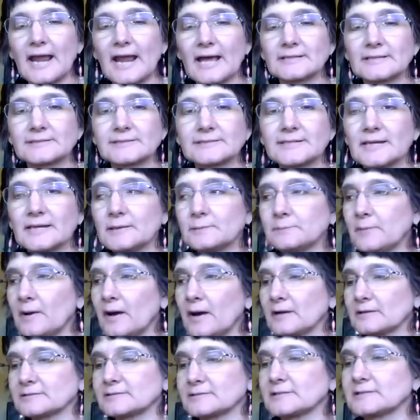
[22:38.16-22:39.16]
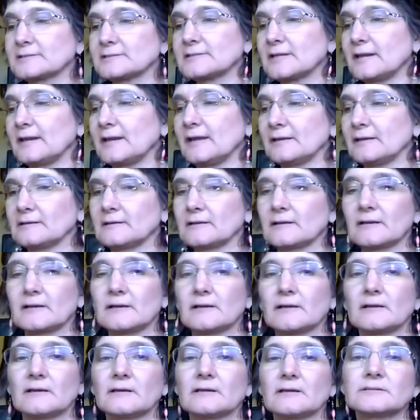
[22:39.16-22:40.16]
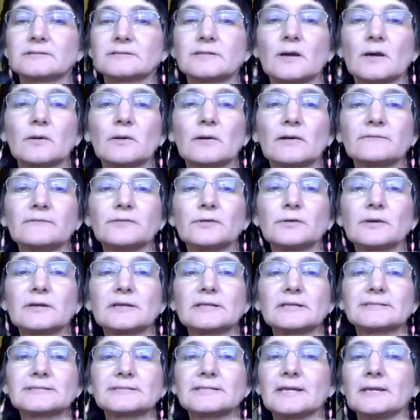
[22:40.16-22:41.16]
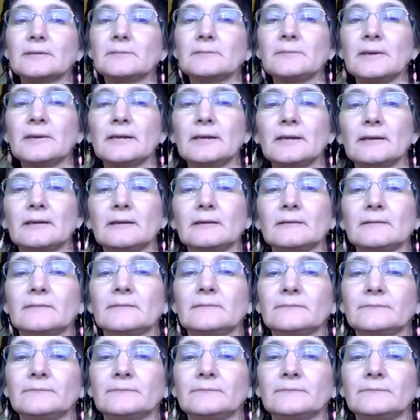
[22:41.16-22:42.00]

has 10 boxes in it. So if you can see me,